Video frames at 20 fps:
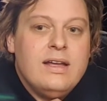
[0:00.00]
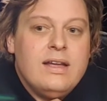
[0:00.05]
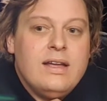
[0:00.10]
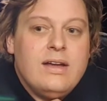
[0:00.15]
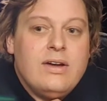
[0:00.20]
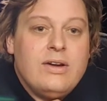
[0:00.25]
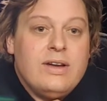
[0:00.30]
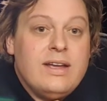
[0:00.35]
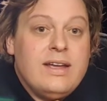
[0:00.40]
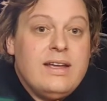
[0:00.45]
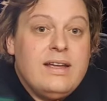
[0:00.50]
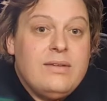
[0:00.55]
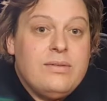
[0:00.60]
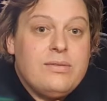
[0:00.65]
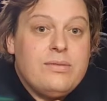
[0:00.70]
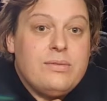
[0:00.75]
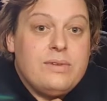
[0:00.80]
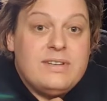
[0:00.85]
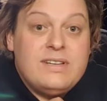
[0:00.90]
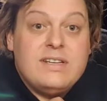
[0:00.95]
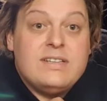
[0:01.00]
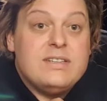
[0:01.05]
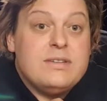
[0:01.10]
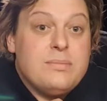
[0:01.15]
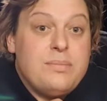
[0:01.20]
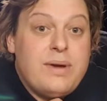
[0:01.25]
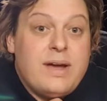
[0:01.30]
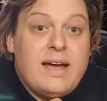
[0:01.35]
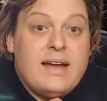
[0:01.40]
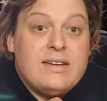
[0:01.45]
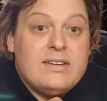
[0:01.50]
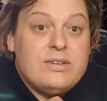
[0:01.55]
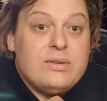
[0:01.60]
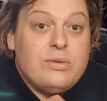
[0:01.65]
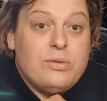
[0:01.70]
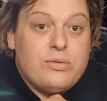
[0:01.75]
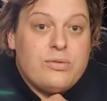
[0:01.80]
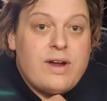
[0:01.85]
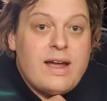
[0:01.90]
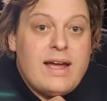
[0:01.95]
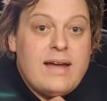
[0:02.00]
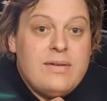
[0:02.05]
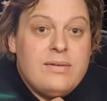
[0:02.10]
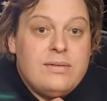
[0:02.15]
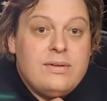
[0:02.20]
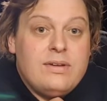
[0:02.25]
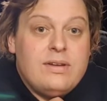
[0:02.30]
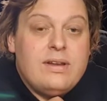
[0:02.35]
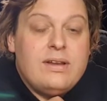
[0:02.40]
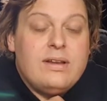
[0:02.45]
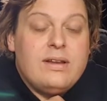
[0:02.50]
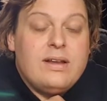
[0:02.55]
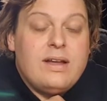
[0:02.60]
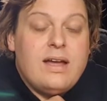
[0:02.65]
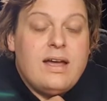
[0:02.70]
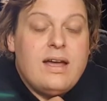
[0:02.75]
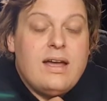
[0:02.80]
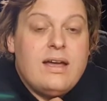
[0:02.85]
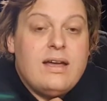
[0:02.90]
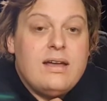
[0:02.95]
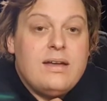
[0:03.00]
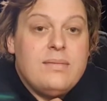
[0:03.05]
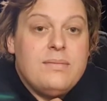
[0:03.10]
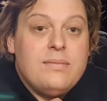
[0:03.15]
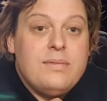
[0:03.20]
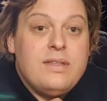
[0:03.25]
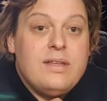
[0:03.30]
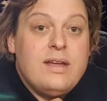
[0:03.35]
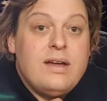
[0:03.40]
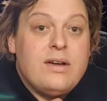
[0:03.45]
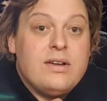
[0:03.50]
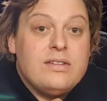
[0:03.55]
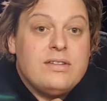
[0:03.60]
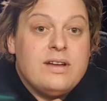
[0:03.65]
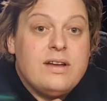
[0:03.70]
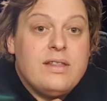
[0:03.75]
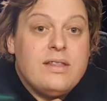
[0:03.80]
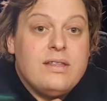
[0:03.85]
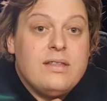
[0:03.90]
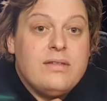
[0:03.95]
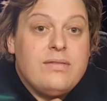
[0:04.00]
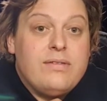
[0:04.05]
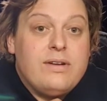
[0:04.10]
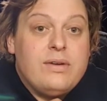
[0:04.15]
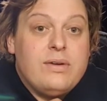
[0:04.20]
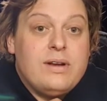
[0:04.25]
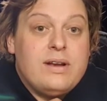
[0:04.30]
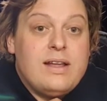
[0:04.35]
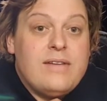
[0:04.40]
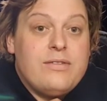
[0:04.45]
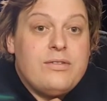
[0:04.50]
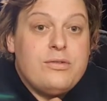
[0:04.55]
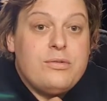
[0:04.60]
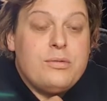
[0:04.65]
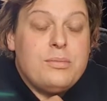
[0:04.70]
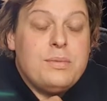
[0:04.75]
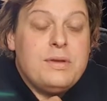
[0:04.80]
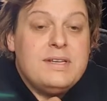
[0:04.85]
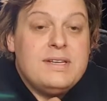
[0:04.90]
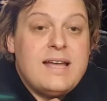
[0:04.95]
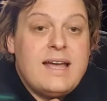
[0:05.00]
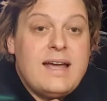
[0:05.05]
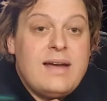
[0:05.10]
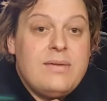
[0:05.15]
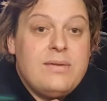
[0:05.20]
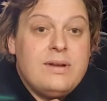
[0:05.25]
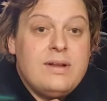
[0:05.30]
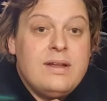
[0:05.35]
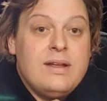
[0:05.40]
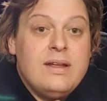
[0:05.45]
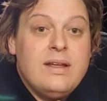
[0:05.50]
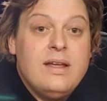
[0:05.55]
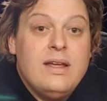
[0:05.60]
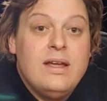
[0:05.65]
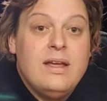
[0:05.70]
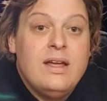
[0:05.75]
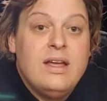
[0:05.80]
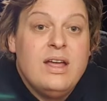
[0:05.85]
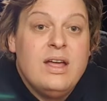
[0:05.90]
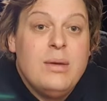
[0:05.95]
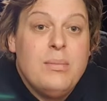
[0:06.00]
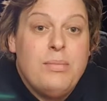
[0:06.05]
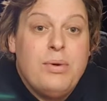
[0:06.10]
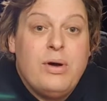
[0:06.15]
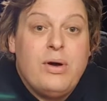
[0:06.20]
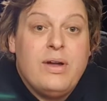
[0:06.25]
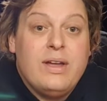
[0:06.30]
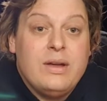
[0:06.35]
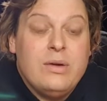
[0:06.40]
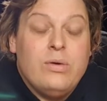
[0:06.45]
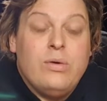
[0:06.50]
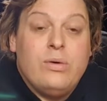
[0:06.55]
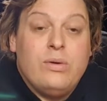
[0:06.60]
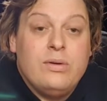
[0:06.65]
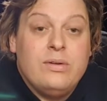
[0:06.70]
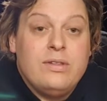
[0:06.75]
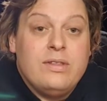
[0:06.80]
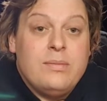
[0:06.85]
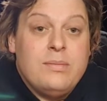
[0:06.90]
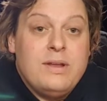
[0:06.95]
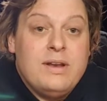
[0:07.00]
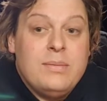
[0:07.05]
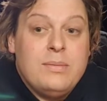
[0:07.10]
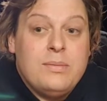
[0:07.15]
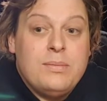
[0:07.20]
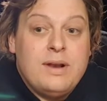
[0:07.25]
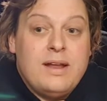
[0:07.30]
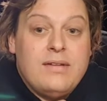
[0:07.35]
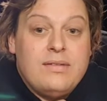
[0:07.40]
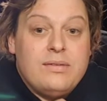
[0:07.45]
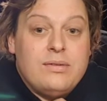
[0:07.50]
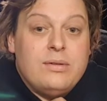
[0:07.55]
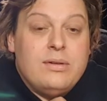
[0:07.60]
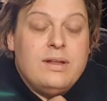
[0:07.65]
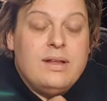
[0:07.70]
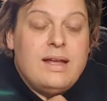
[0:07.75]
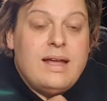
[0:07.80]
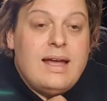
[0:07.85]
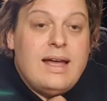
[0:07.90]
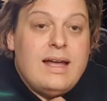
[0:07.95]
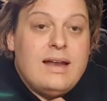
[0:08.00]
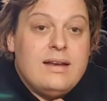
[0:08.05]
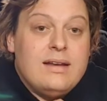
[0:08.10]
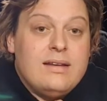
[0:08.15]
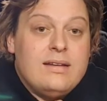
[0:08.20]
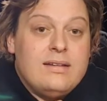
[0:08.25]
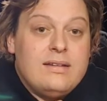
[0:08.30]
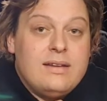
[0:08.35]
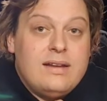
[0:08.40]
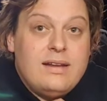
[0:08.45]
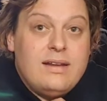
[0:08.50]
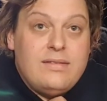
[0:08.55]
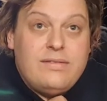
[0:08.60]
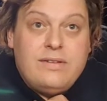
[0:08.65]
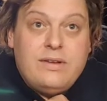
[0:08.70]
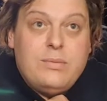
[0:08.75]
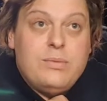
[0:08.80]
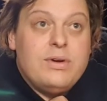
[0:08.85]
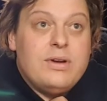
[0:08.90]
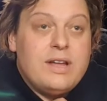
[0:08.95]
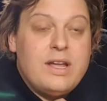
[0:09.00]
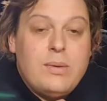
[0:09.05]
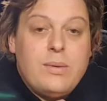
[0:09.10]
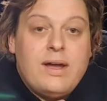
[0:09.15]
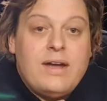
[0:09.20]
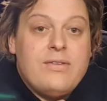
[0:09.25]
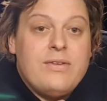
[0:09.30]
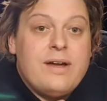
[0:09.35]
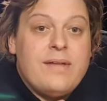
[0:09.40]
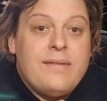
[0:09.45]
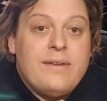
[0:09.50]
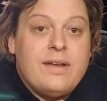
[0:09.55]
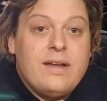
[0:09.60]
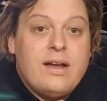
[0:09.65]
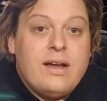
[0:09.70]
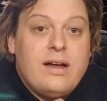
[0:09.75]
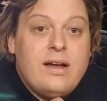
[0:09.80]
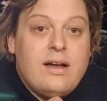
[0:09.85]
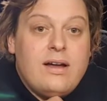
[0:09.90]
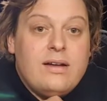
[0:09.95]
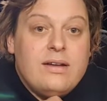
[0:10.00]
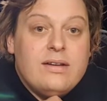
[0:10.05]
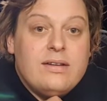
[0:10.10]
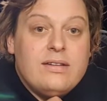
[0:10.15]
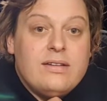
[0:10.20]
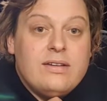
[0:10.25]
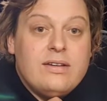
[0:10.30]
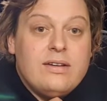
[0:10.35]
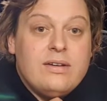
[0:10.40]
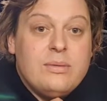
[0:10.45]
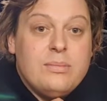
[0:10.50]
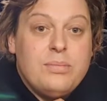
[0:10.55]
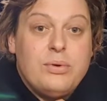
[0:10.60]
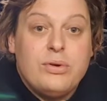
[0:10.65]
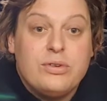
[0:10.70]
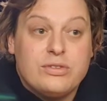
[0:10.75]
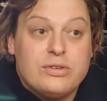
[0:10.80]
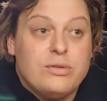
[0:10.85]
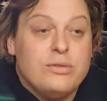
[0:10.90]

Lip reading: i.e. discs and pads all round, the odds are that the fluid level will be down by or under the minimum level, and if you work your way around the car to push all